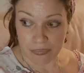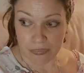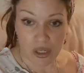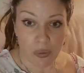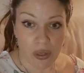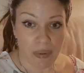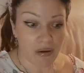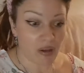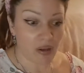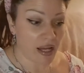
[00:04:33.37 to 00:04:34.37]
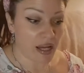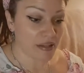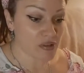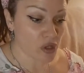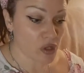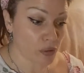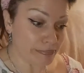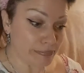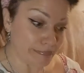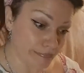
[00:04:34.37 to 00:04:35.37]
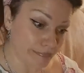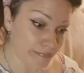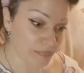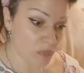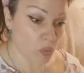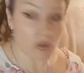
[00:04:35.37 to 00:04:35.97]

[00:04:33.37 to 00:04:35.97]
and knowing about the light. So no